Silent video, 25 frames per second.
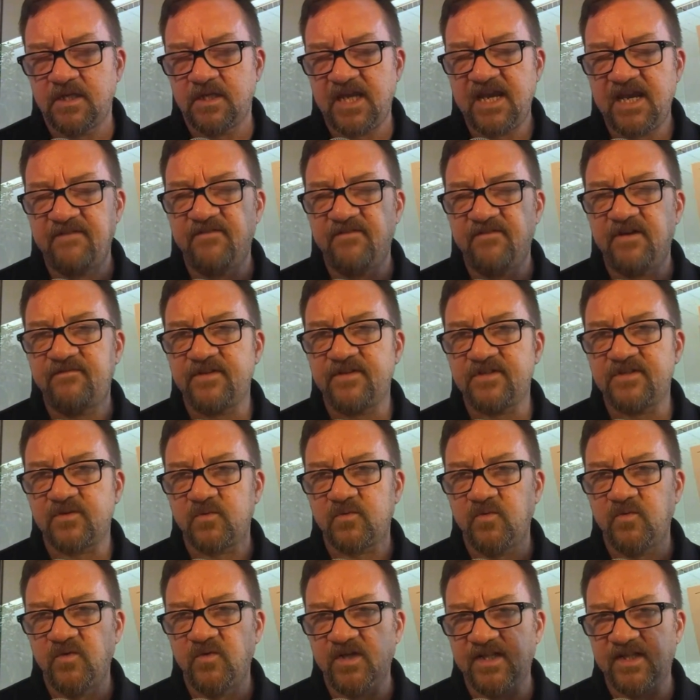even if it's a
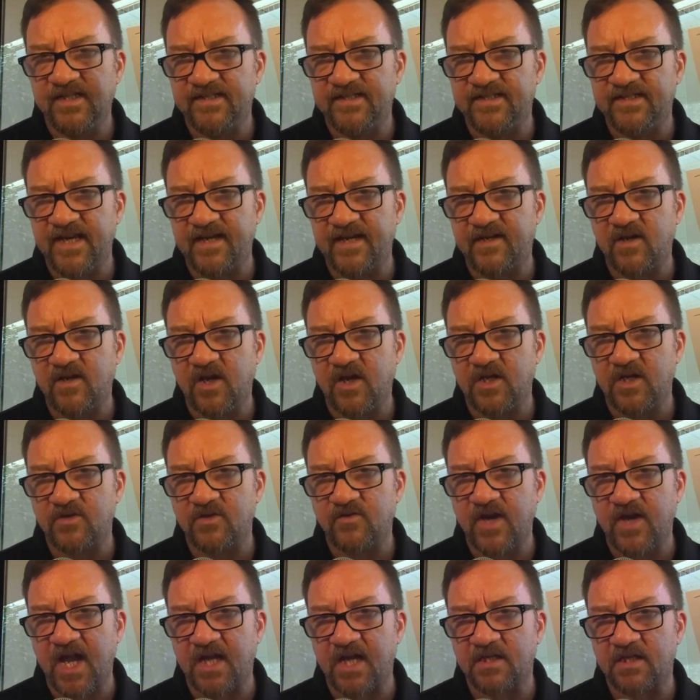real estate
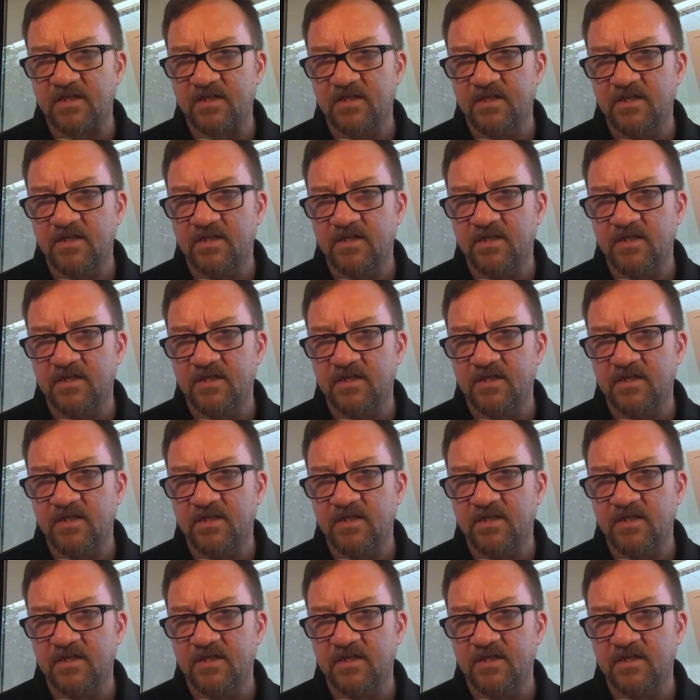contract.